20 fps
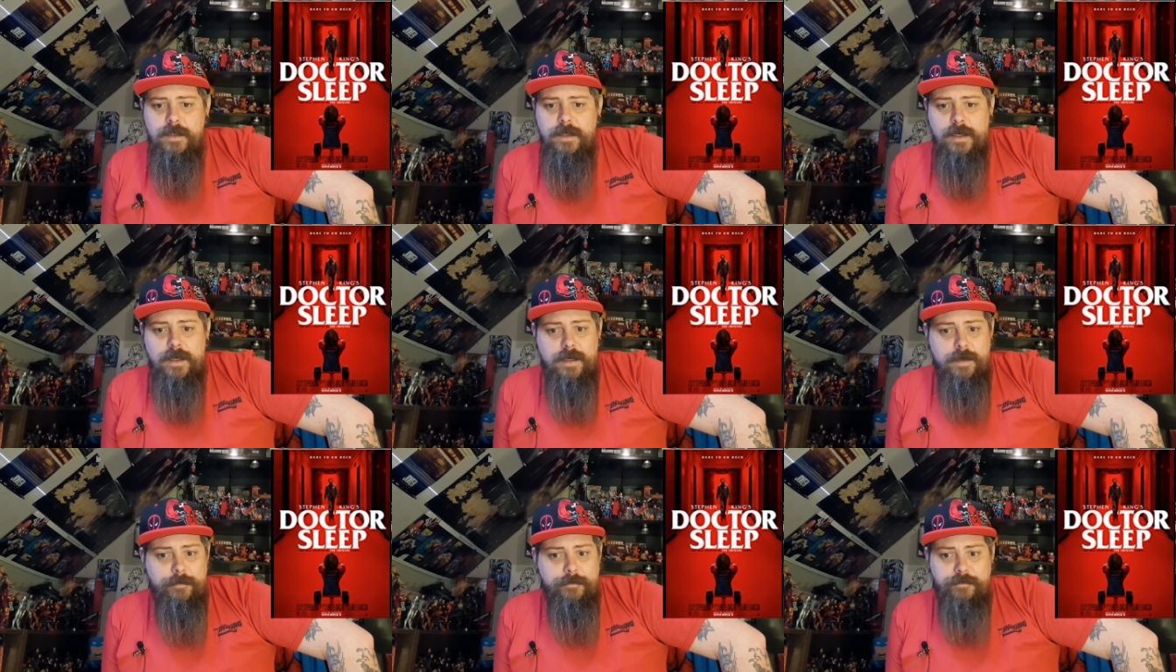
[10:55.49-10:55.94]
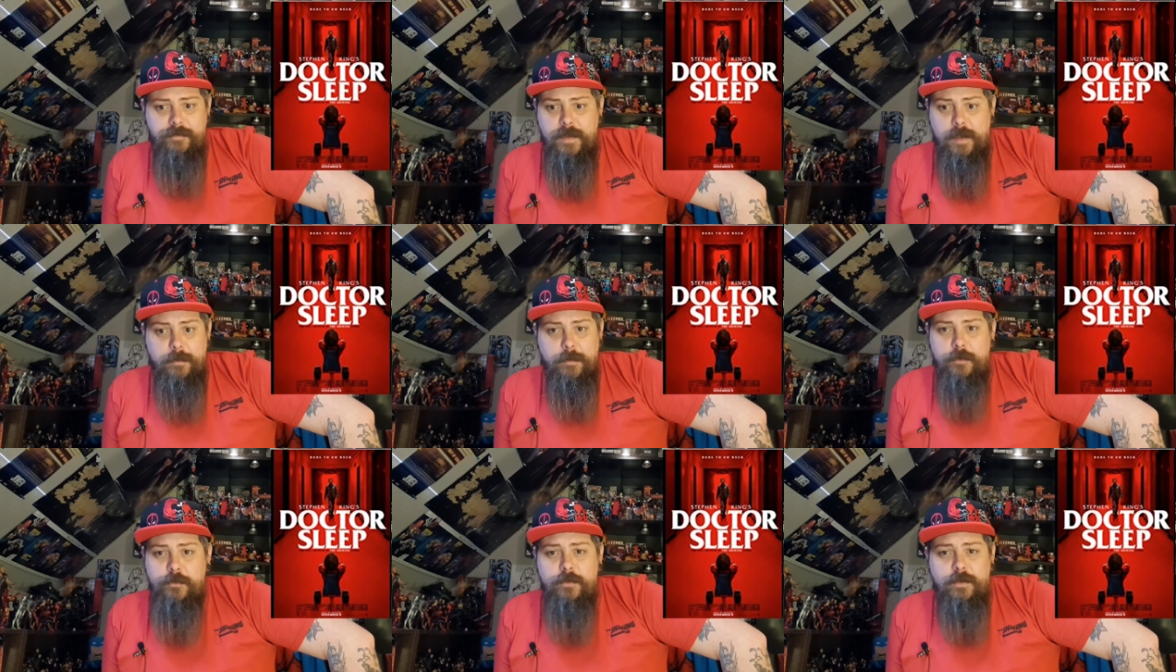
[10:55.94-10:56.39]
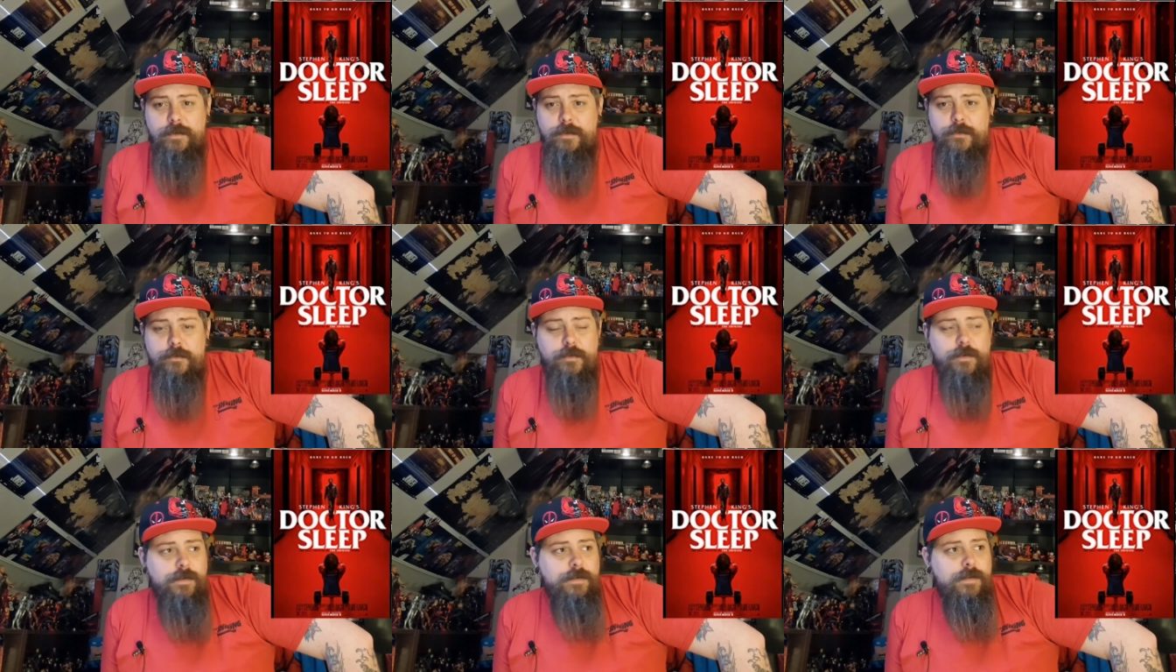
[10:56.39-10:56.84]
Much like The
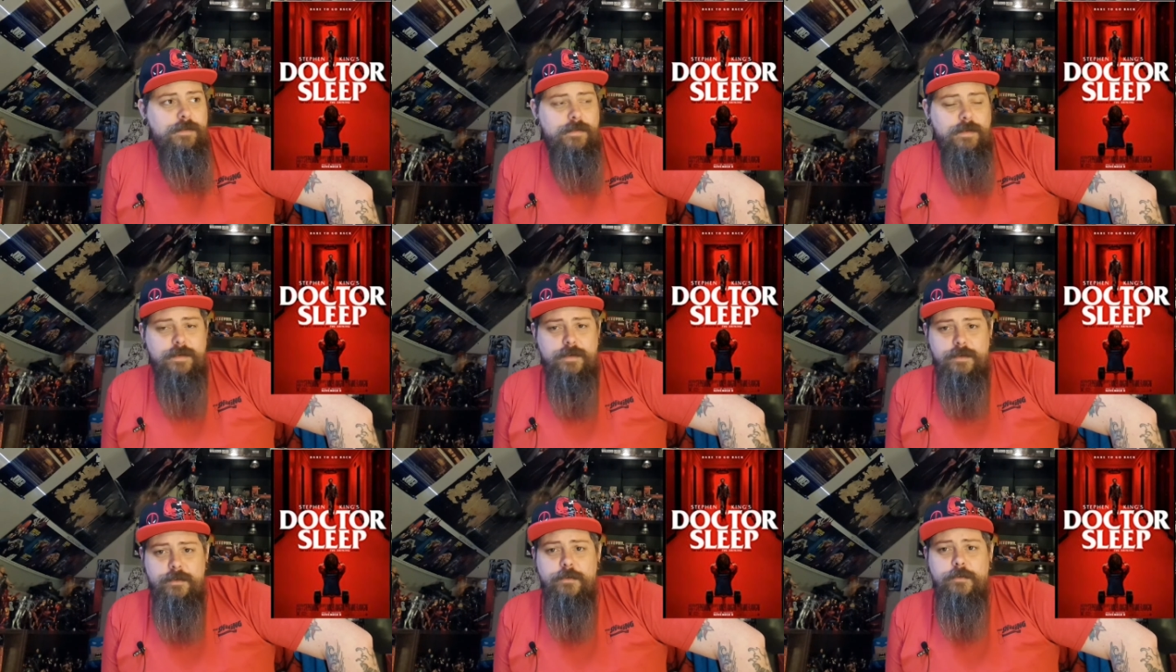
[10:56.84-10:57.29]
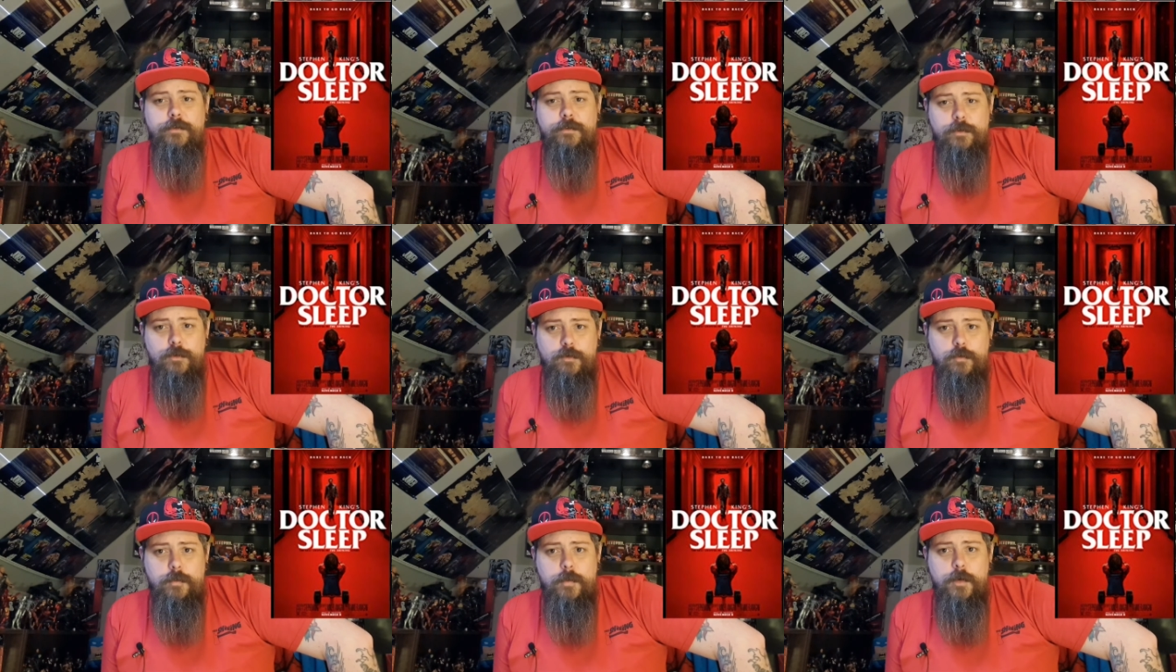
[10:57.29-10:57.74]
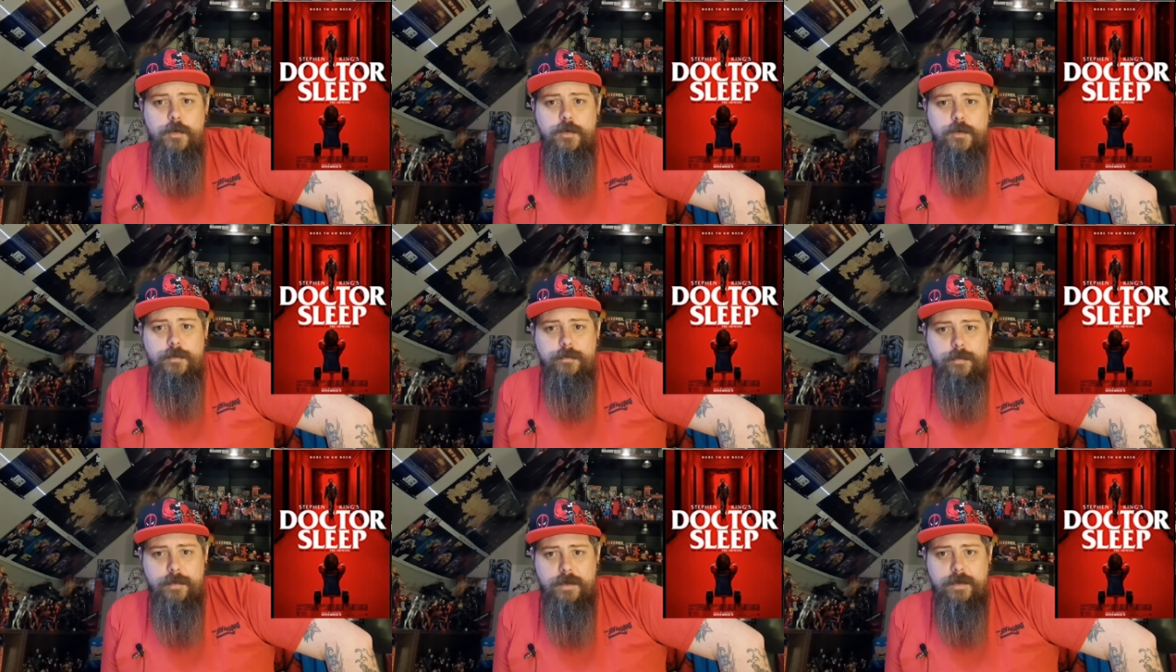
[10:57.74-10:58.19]
Shining did, it's a slow
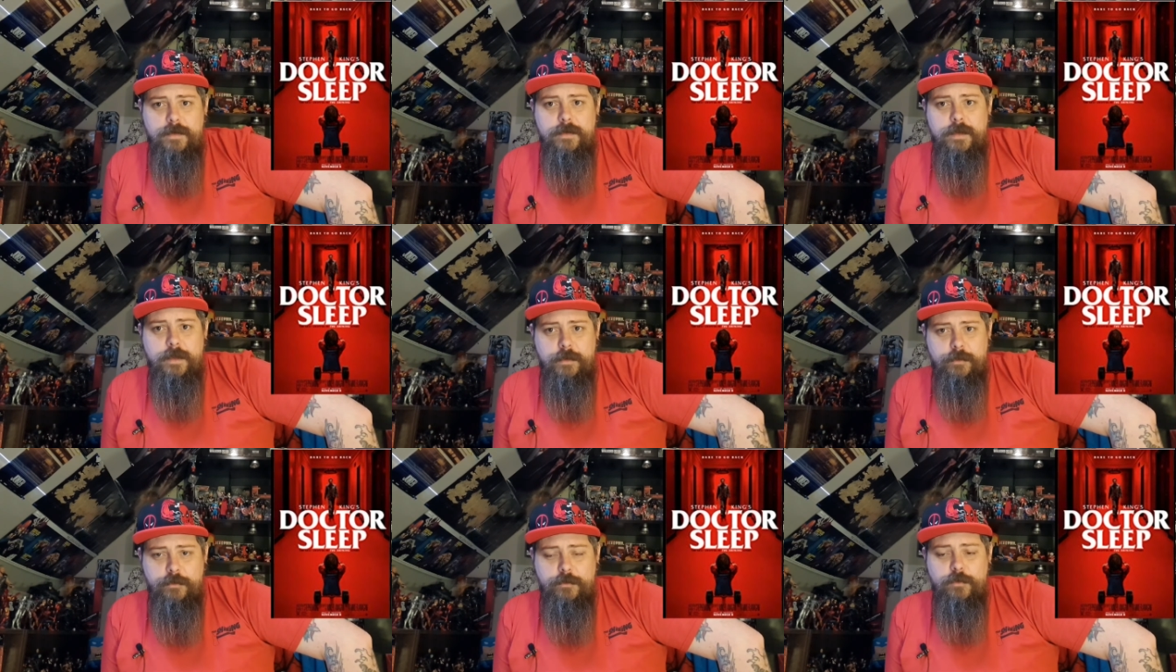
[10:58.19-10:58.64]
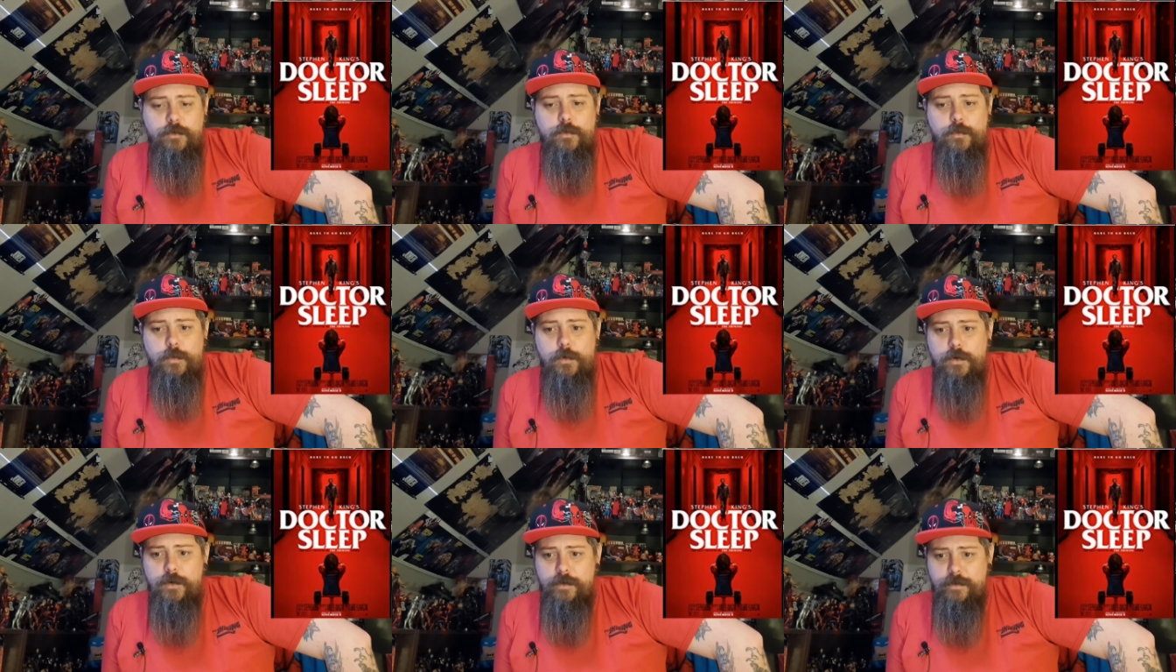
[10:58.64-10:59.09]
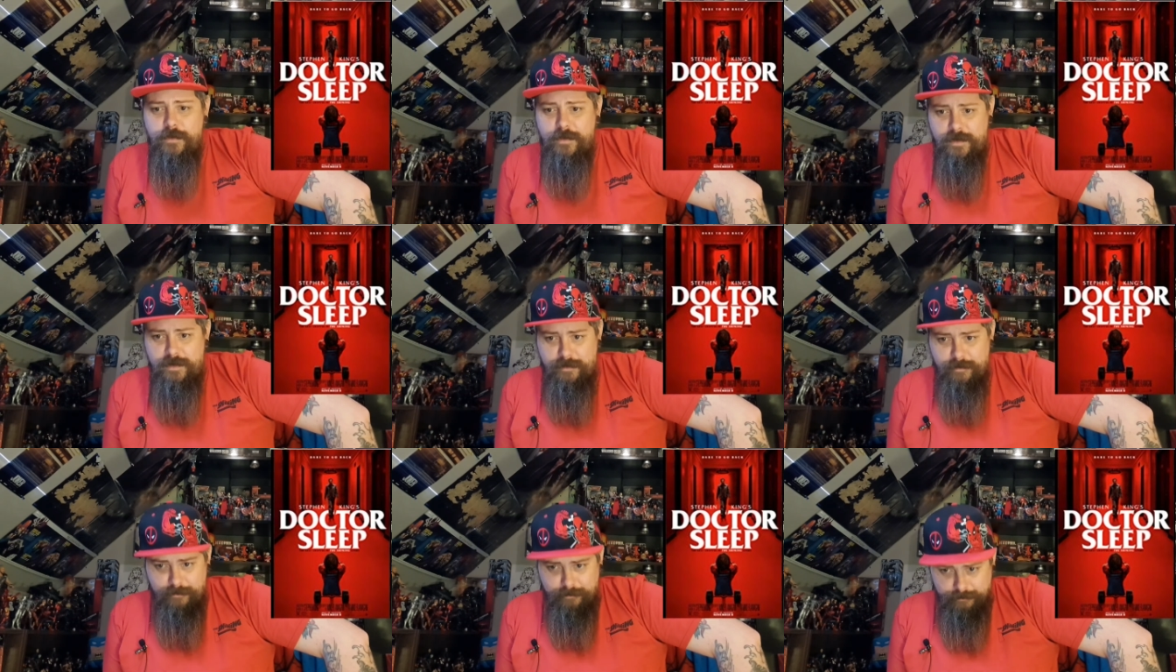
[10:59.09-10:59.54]
burn, but it's so worth
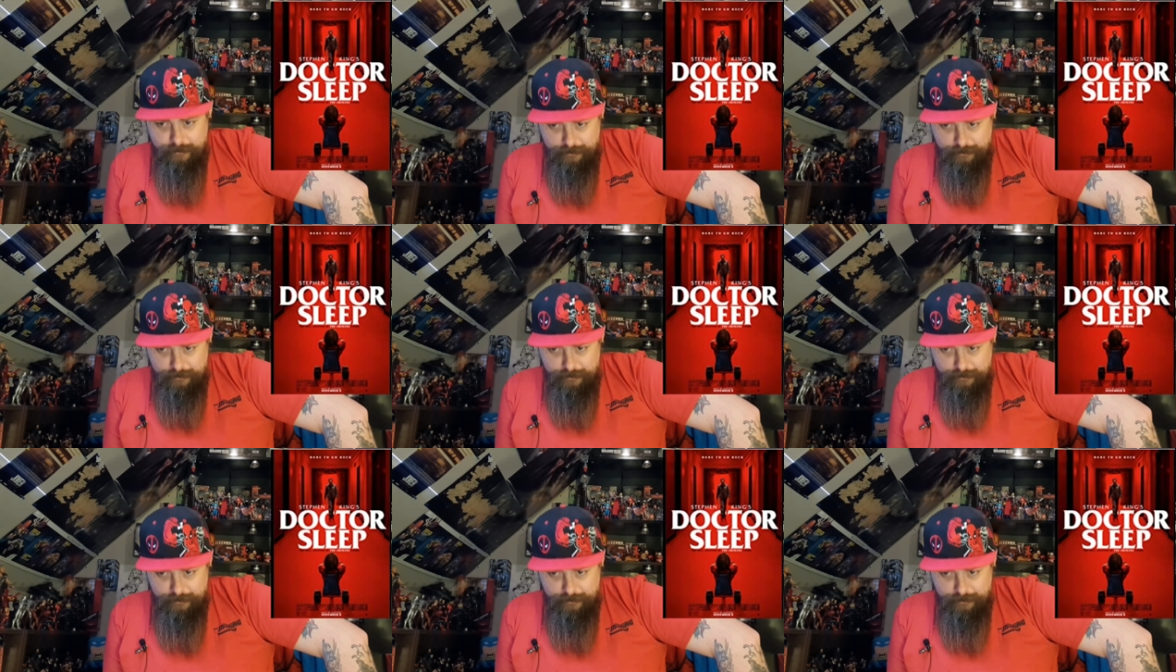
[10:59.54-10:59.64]
it.